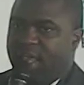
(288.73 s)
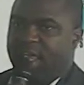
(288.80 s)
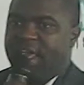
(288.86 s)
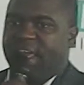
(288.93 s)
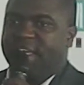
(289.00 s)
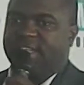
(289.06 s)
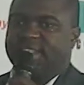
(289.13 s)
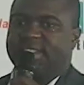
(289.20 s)

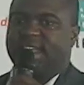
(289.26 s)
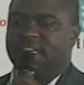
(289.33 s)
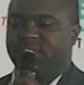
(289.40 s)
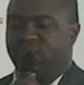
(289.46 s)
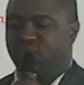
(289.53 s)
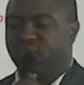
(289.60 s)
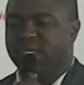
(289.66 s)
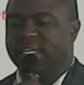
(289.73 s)
And as
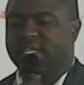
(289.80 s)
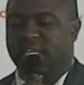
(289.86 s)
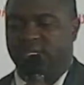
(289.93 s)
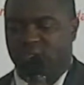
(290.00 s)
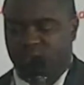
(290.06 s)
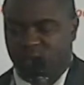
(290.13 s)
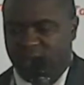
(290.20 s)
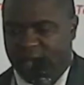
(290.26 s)
such, you need a
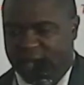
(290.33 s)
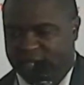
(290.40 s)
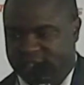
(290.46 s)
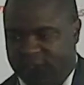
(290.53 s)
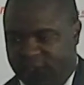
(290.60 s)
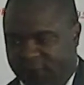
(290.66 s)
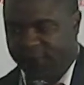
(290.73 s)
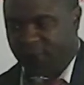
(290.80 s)
tool like a
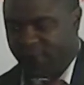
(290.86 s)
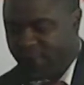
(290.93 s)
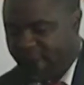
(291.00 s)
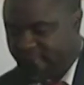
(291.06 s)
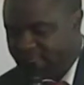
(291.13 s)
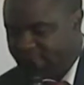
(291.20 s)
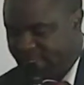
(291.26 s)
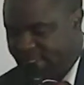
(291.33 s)
telephone
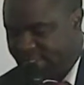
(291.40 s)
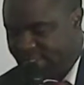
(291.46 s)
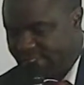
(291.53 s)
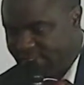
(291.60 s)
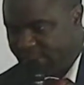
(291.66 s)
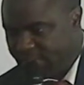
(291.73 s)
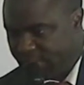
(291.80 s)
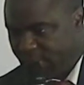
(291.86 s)
management
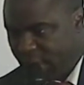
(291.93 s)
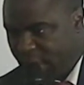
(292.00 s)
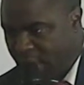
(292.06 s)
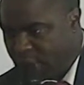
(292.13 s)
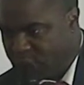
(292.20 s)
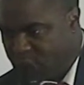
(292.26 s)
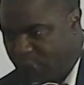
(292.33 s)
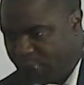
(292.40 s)
system
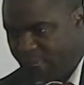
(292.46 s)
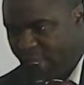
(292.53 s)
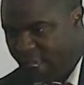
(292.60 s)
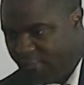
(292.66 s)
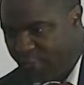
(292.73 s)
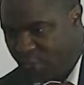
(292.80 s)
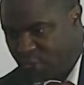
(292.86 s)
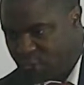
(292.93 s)
to be
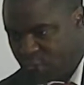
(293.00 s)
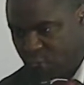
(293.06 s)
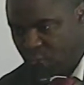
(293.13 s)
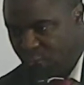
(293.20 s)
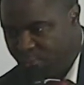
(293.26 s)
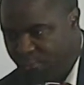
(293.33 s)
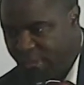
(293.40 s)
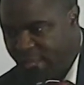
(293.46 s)
able
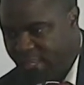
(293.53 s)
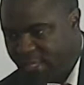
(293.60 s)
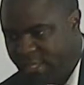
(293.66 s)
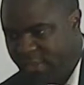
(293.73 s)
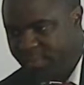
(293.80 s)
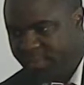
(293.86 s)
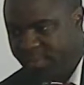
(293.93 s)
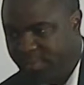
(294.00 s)
to
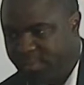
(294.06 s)
keep